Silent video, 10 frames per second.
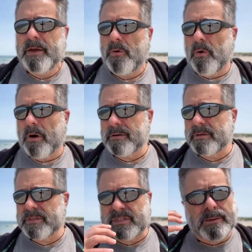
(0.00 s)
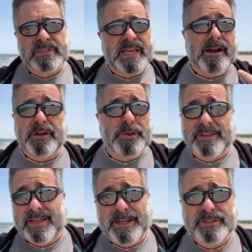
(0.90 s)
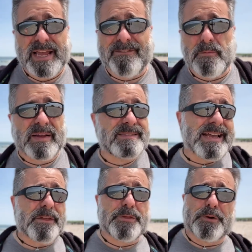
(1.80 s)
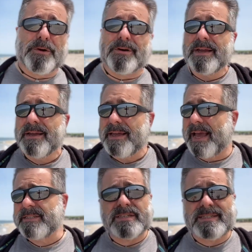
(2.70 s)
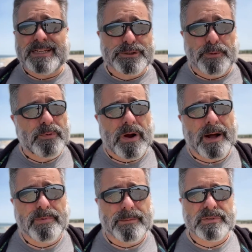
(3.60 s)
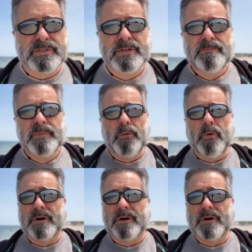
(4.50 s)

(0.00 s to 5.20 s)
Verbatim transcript: or some scary thought that I used to have about death or existential problems or